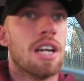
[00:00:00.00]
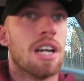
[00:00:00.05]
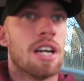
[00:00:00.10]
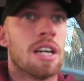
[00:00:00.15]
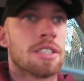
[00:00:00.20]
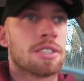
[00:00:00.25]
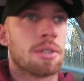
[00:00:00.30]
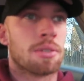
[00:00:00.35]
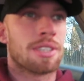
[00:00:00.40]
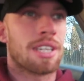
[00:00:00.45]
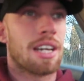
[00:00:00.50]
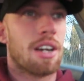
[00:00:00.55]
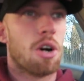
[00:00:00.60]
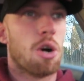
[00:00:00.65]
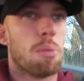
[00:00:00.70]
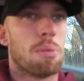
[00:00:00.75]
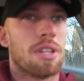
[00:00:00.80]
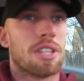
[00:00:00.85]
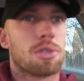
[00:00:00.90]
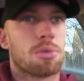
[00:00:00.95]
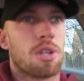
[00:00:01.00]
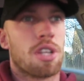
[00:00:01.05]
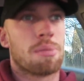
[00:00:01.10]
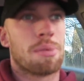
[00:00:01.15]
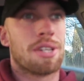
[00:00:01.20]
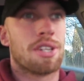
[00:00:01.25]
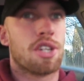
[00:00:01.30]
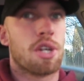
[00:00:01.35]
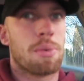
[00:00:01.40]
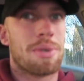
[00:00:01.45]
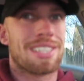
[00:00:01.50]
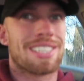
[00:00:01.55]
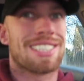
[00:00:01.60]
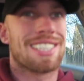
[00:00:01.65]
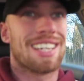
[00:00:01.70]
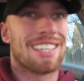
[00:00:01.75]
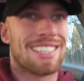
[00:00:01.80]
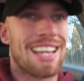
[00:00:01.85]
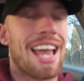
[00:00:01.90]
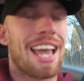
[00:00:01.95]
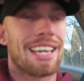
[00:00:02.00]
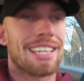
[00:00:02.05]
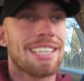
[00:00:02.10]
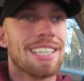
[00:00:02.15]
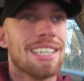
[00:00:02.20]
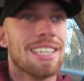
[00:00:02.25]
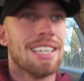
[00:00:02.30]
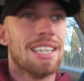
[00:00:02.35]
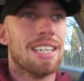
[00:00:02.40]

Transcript: Uh, so I'm get, hoping that's what they've been doing today.